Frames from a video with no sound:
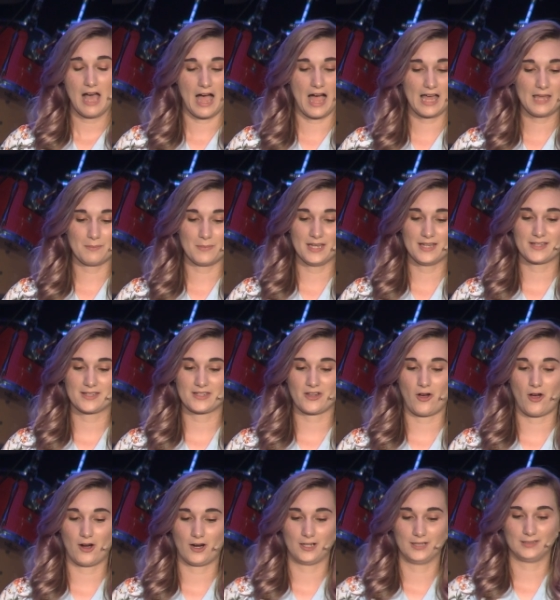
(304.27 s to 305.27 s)
I miss
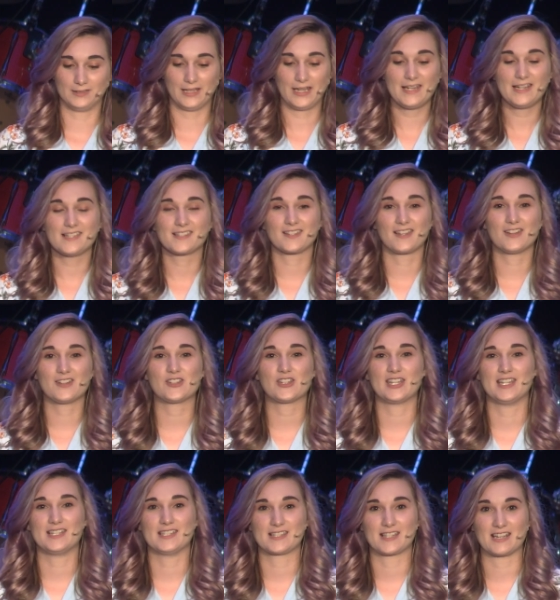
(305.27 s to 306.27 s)
our ladies'
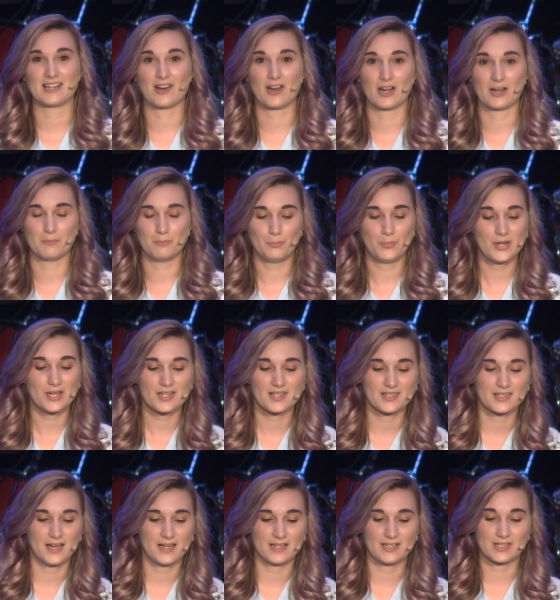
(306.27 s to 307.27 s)
luncheons and our book
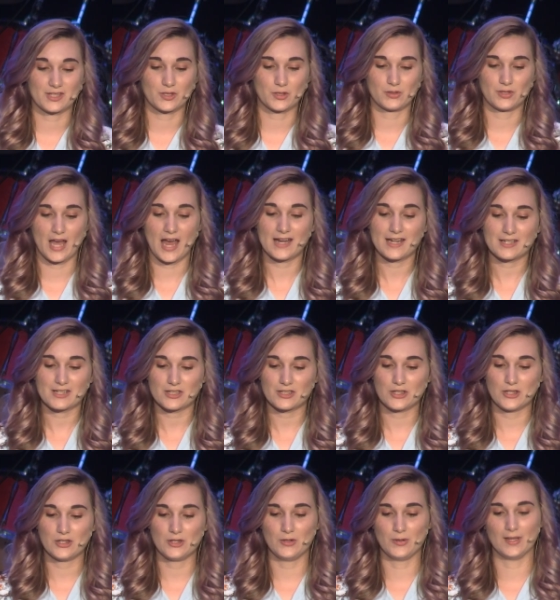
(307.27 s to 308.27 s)
studies through Titus
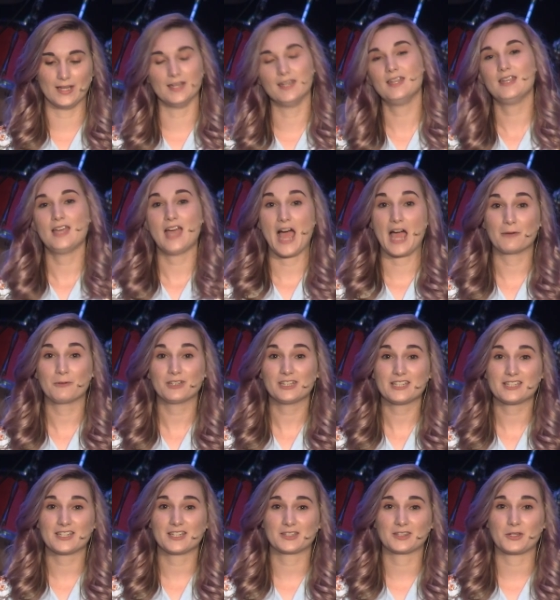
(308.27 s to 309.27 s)
2, and I
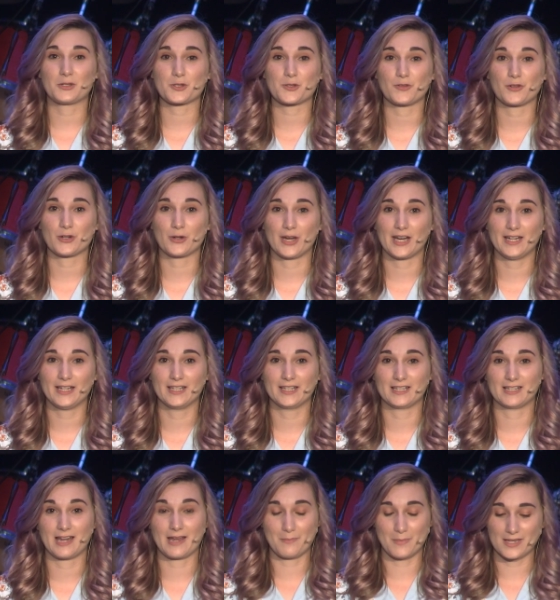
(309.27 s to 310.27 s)
really took those for
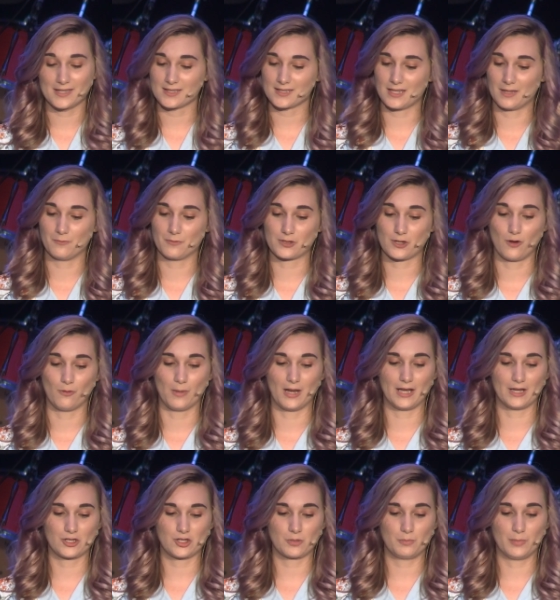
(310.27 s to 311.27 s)
granted and I miss them so
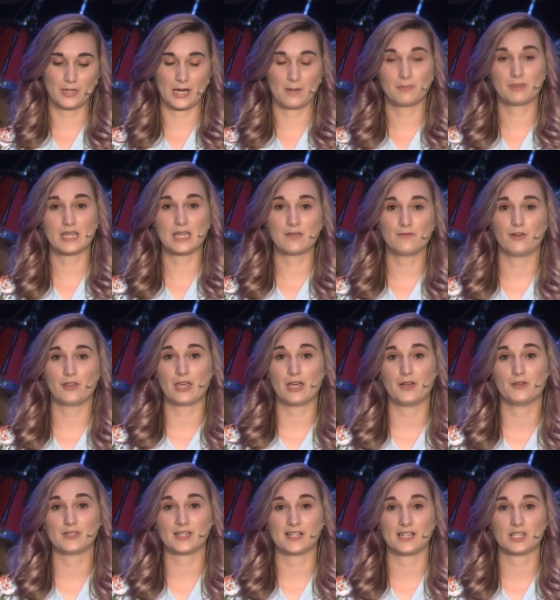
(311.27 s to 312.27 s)
much. But I'm thankful that
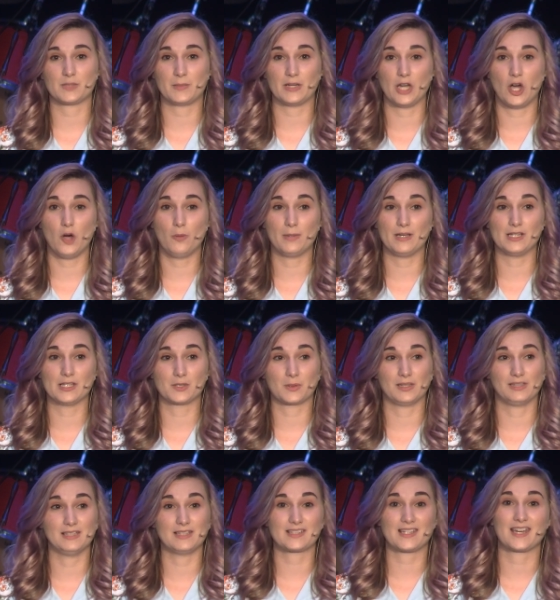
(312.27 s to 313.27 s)
Hosanna's been open
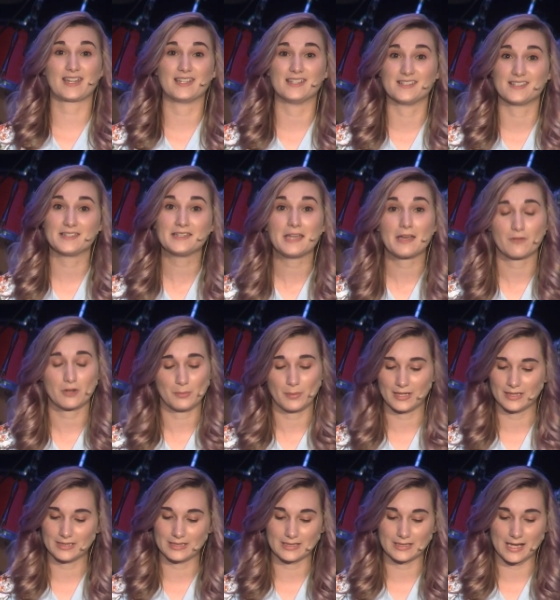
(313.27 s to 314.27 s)
so at least I can see
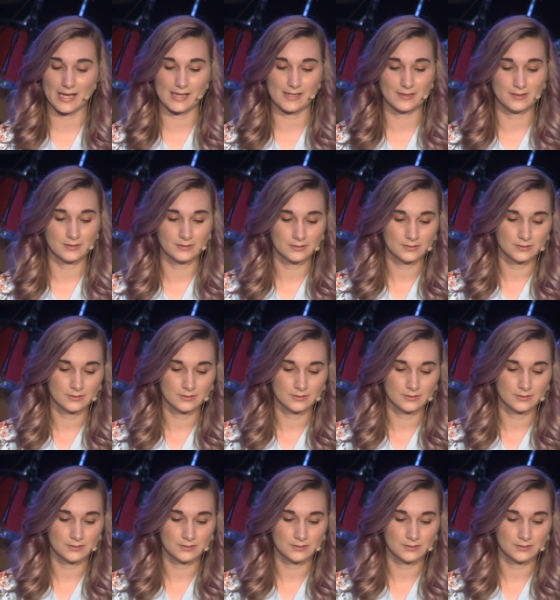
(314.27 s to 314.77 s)
everybody again.